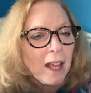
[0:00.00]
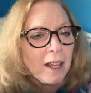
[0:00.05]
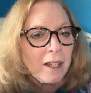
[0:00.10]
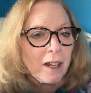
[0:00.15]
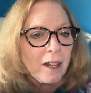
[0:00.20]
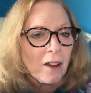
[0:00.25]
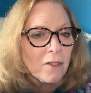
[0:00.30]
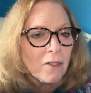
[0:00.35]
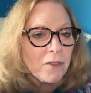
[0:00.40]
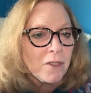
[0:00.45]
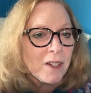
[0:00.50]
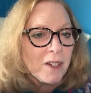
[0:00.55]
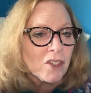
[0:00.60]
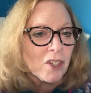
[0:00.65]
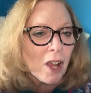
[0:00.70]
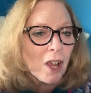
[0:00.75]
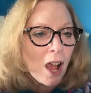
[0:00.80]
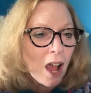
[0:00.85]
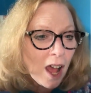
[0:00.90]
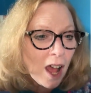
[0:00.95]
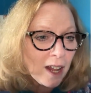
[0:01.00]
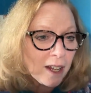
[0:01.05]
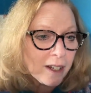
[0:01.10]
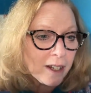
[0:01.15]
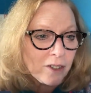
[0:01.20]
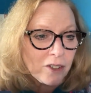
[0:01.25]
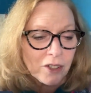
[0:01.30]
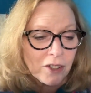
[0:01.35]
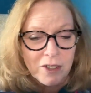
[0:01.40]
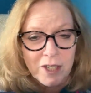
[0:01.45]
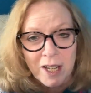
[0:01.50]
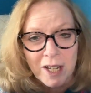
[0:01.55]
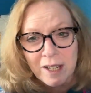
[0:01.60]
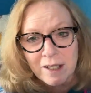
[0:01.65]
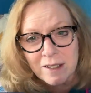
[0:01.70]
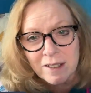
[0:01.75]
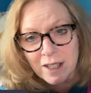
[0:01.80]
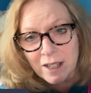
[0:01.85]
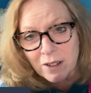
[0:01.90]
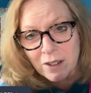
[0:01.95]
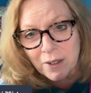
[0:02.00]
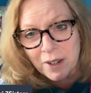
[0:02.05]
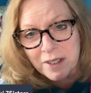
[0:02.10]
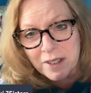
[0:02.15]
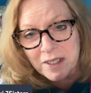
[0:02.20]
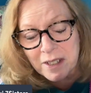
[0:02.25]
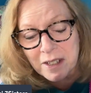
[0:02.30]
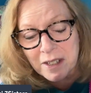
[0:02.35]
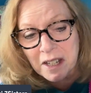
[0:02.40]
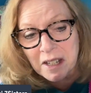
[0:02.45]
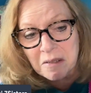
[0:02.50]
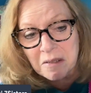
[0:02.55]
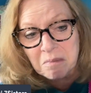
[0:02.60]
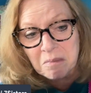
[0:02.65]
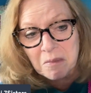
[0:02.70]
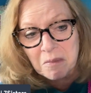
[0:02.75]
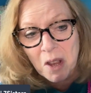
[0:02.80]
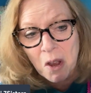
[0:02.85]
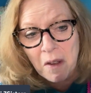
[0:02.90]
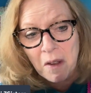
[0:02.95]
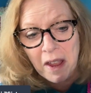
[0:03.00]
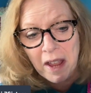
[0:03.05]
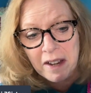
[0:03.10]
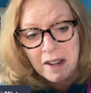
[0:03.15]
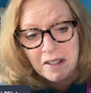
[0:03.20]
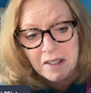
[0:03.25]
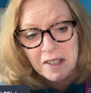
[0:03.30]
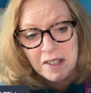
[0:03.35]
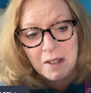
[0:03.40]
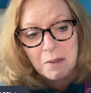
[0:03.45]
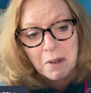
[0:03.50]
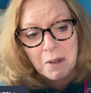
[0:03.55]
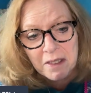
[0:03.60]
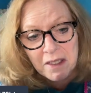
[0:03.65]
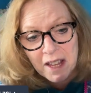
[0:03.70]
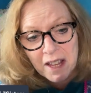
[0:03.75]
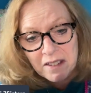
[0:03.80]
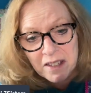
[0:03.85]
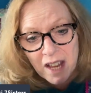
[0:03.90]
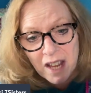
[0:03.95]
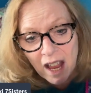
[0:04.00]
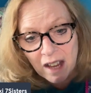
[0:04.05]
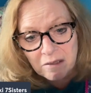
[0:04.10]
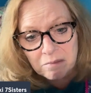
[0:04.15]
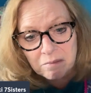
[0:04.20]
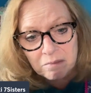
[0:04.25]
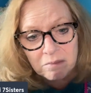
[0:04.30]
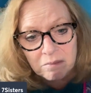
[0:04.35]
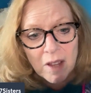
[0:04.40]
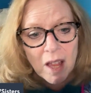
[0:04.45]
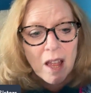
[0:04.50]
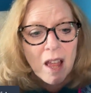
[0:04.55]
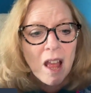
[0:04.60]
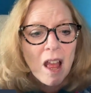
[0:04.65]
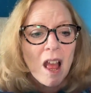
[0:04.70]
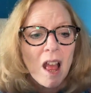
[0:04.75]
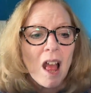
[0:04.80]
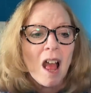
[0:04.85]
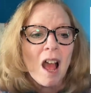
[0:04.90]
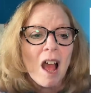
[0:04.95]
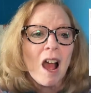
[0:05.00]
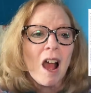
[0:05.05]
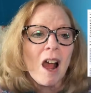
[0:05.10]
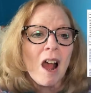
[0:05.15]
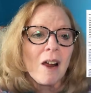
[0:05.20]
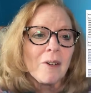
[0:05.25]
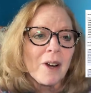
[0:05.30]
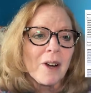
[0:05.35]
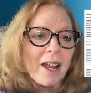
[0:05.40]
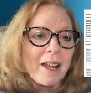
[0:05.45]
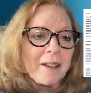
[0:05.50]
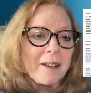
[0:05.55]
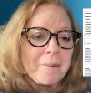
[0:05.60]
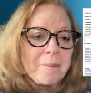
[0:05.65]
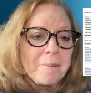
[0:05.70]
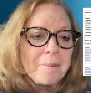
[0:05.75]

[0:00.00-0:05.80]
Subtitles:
If there's a college your teen's interested in, go ahead and see what they say. All right.